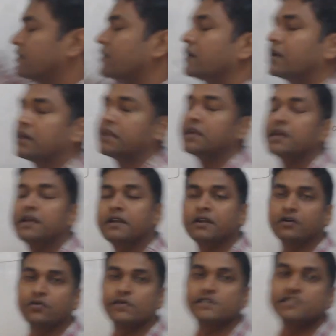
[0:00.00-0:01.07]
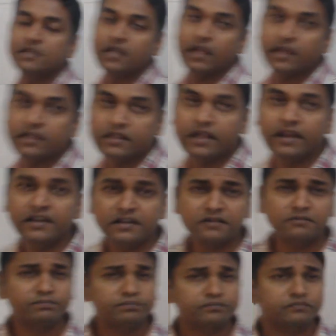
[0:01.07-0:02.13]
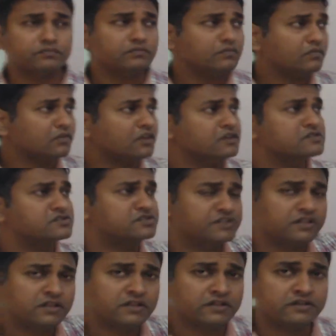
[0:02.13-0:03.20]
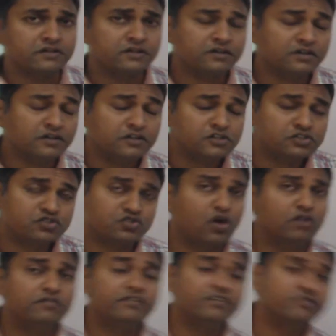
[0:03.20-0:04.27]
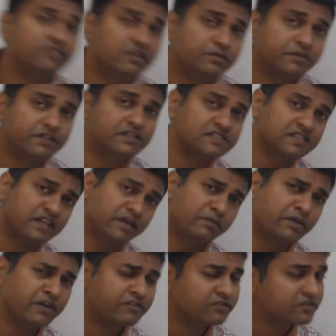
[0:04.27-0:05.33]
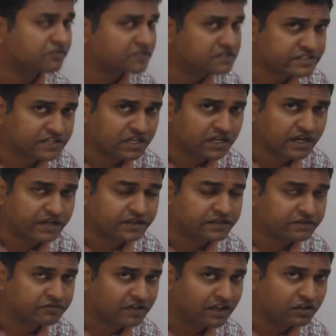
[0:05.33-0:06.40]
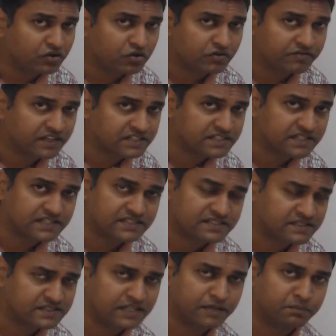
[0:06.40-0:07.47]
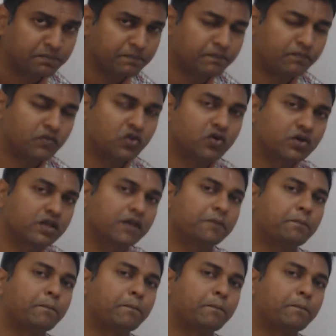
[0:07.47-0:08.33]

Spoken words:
create a question like that, still the solving will be the same and we will still get the value of x as the same. Okay.